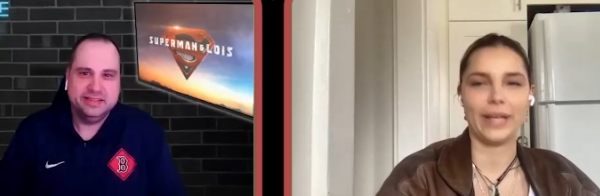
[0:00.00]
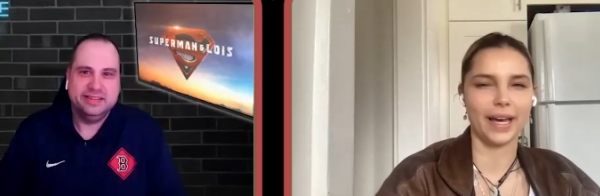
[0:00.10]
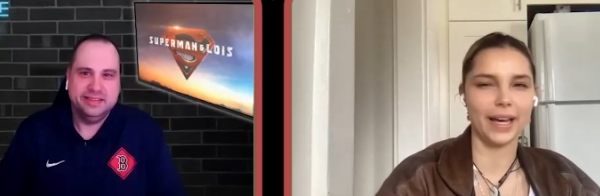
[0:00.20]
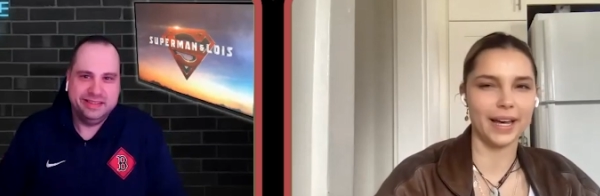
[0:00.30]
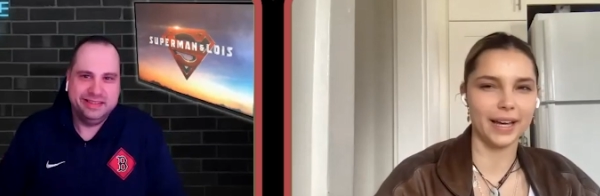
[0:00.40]
Speaker 1: yeah.
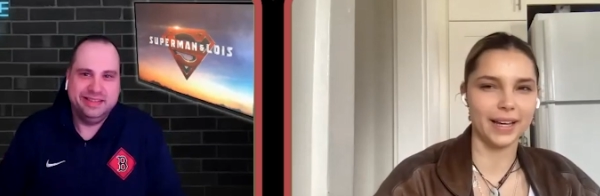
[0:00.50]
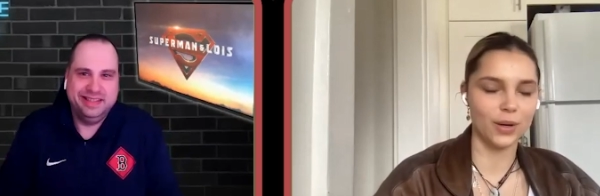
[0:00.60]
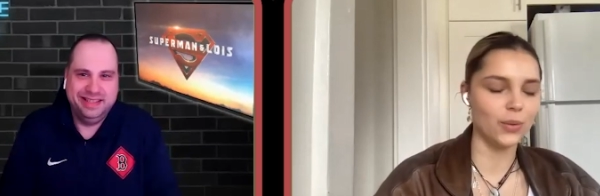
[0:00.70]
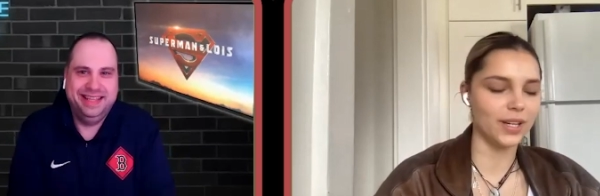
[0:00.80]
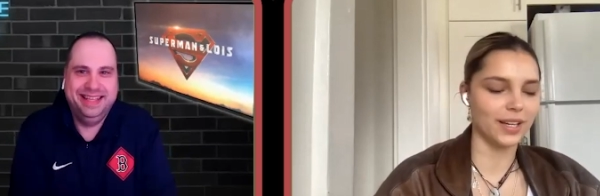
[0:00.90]
Oh
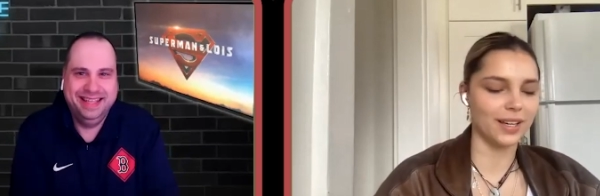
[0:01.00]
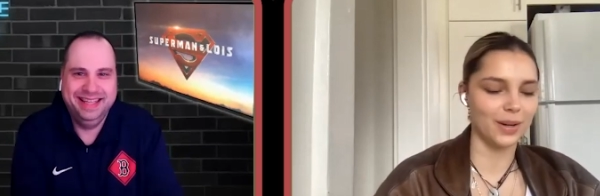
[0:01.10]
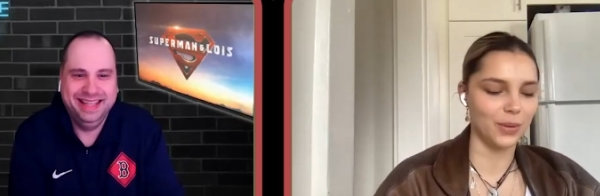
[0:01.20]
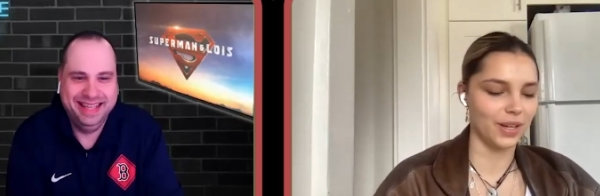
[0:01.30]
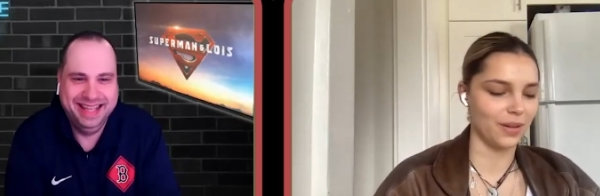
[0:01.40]
yeah. Oh
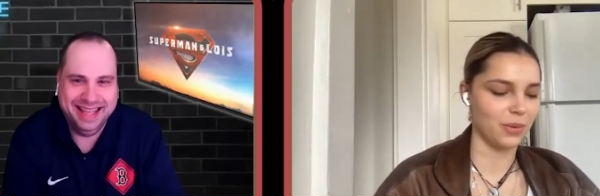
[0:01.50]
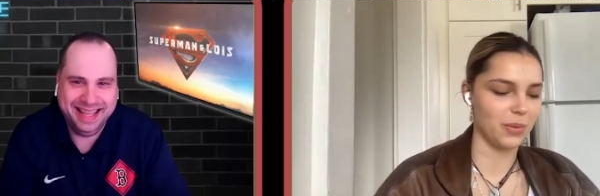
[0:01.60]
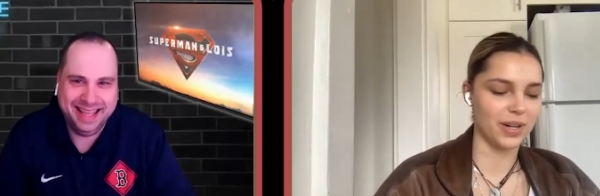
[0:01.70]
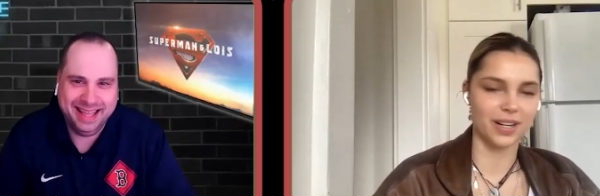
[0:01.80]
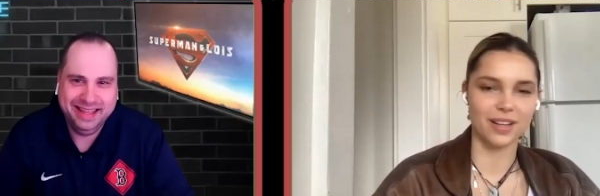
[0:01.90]
yeah. We're
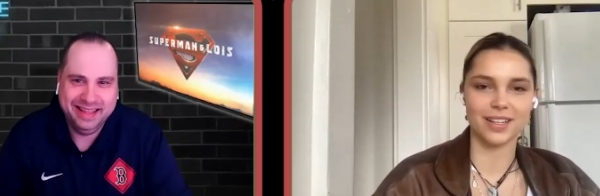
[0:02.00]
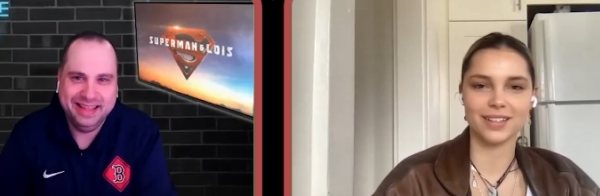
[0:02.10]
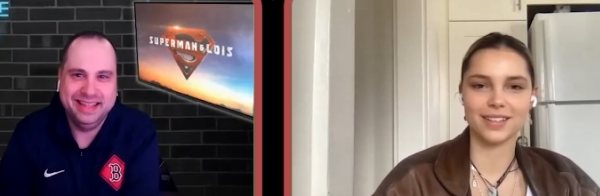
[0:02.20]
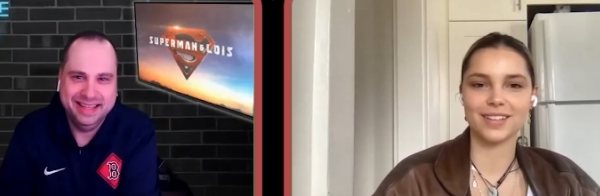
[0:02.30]
working on that.